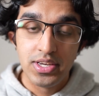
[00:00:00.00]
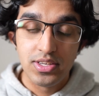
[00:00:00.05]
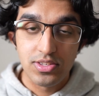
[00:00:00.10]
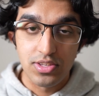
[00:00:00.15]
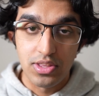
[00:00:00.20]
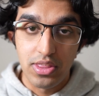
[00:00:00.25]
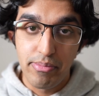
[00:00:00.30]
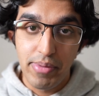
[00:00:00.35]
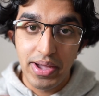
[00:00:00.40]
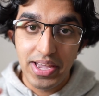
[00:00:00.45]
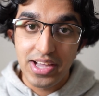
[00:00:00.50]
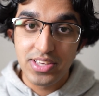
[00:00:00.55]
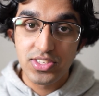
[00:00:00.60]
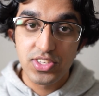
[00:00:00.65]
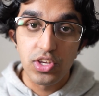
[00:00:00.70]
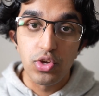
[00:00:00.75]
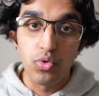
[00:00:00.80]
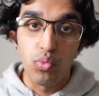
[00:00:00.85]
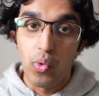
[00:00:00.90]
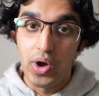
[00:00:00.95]
So they might
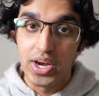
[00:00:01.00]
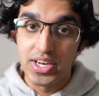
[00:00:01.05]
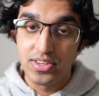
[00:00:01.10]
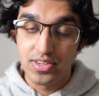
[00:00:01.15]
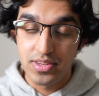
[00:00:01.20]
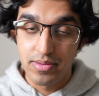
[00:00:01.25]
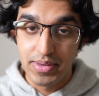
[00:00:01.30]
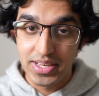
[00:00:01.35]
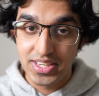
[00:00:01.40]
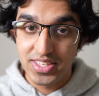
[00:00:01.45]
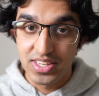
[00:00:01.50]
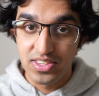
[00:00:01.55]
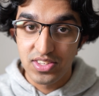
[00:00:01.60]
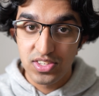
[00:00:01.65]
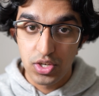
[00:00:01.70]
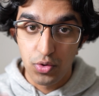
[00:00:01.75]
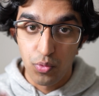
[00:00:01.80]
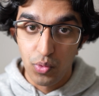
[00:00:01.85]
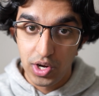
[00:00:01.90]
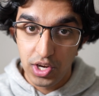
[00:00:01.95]
ask you, why does it make
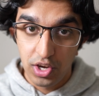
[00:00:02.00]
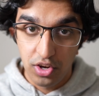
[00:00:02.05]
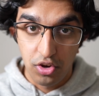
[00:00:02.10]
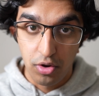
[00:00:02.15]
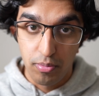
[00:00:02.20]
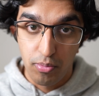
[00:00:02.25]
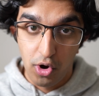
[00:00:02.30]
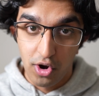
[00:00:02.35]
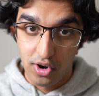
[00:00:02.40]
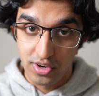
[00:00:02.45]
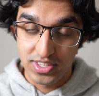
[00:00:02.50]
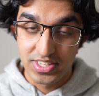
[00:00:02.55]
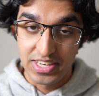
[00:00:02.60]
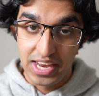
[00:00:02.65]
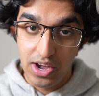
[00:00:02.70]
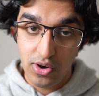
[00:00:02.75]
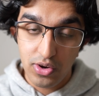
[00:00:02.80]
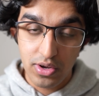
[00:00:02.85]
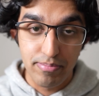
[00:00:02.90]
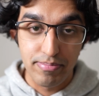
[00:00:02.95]
sense to work on your product
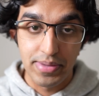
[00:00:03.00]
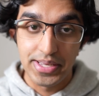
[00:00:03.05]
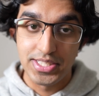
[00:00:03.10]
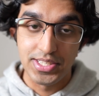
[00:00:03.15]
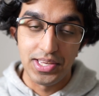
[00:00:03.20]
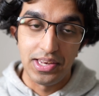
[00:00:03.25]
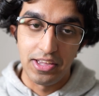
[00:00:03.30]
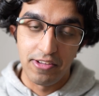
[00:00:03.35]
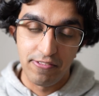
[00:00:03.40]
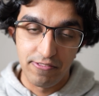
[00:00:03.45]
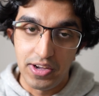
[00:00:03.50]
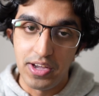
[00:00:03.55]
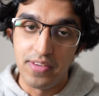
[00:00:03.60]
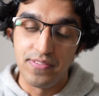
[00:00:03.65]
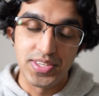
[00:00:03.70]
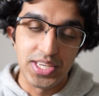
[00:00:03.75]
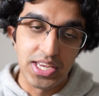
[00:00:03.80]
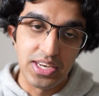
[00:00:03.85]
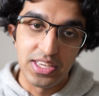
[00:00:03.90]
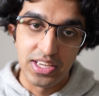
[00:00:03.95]
now compared to like
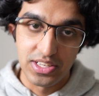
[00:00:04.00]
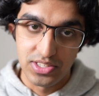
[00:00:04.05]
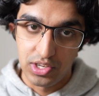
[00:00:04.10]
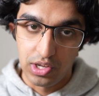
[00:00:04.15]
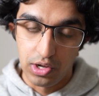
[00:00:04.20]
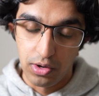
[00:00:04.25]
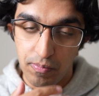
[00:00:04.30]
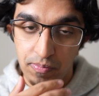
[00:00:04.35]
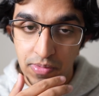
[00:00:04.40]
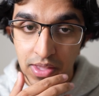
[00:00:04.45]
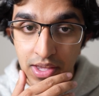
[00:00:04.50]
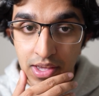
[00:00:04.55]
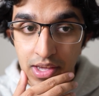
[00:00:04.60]
5-10 years ago?